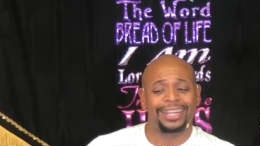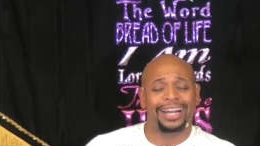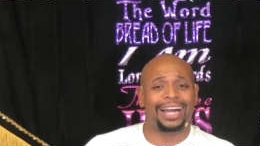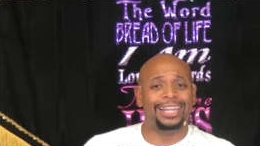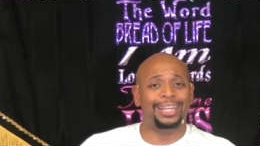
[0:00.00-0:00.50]

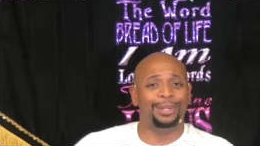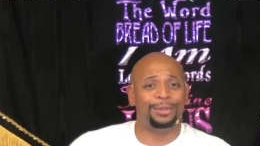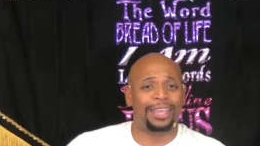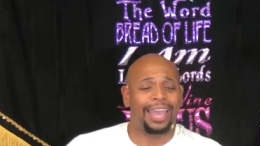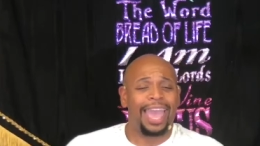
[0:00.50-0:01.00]

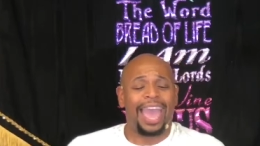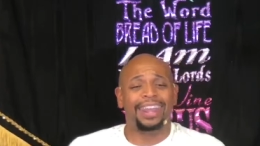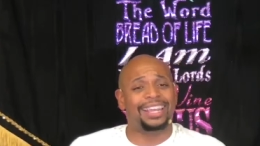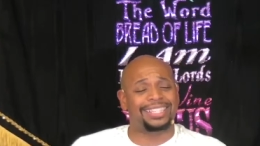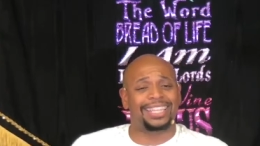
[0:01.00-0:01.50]
Hallelujah.
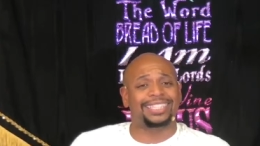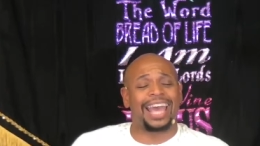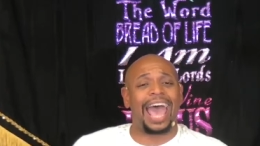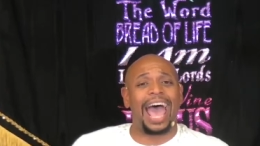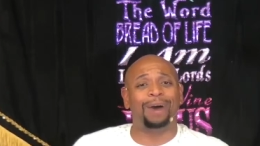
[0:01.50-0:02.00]
And this is
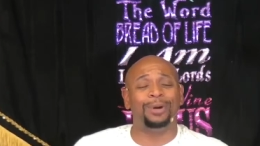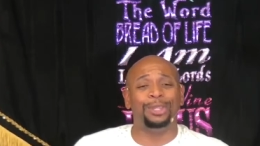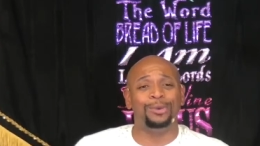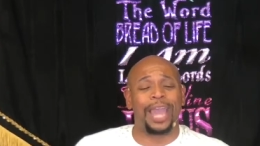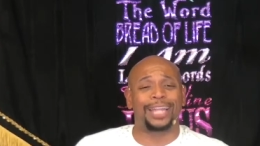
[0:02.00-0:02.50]
the hour
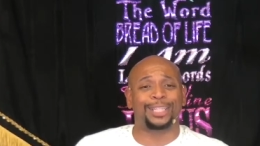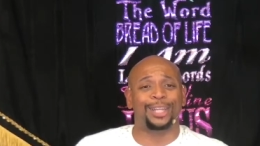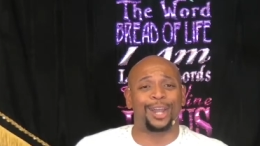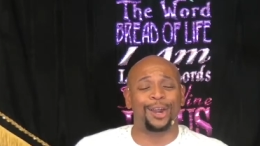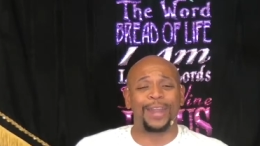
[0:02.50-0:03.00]
you got to
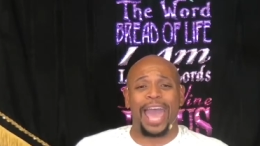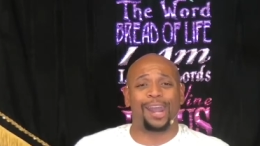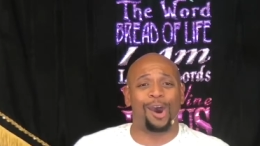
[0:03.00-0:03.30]
learn how to